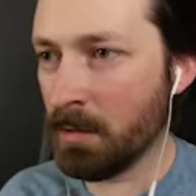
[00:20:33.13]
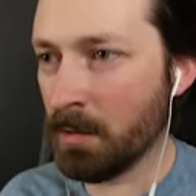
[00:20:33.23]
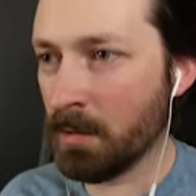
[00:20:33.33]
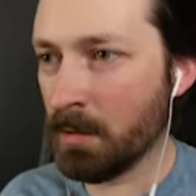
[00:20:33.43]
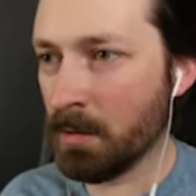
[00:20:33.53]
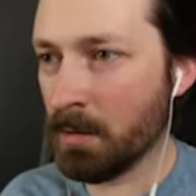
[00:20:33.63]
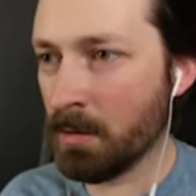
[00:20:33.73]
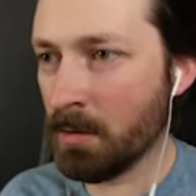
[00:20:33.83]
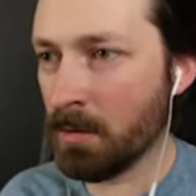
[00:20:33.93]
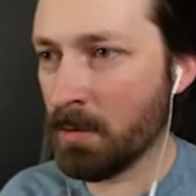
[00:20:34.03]

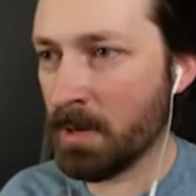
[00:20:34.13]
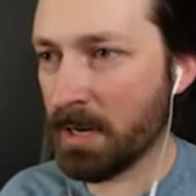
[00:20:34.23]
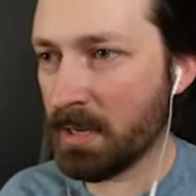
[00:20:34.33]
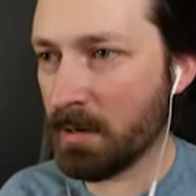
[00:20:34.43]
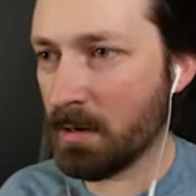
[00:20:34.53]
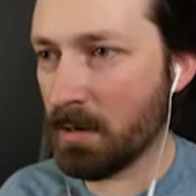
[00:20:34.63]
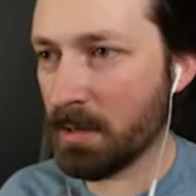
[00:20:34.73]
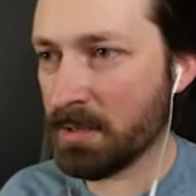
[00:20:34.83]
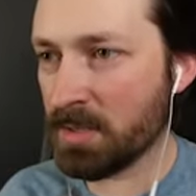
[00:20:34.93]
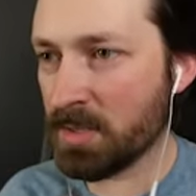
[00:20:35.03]
Oh my
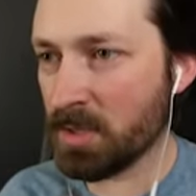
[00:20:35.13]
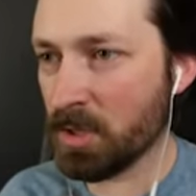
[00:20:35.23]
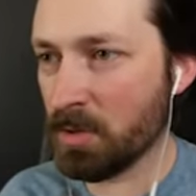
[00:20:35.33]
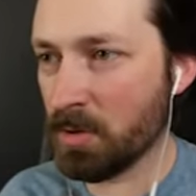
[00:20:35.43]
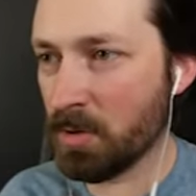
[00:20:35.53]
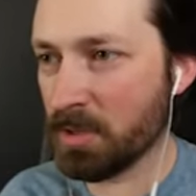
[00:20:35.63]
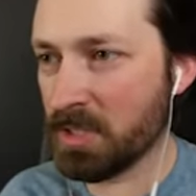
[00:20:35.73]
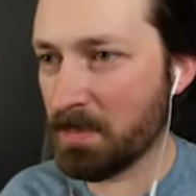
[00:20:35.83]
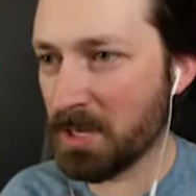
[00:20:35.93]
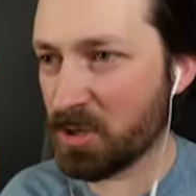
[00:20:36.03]
God, this is too good
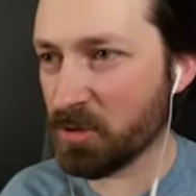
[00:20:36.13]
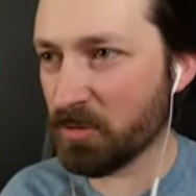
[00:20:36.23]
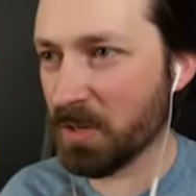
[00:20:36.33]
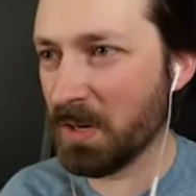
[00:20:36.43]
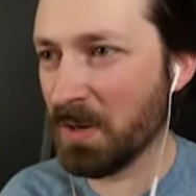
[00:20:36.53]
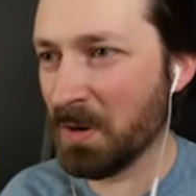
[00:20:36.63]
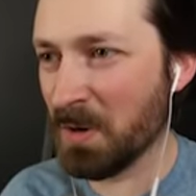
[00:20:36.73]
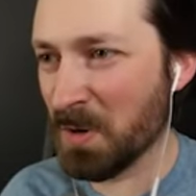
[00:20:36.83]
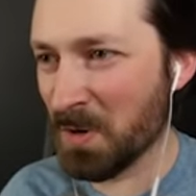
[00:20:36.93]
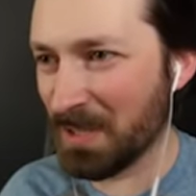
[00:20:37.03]
to be
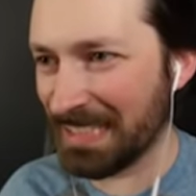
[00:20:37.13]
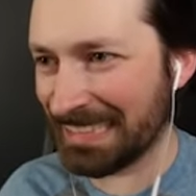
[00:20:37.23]
true.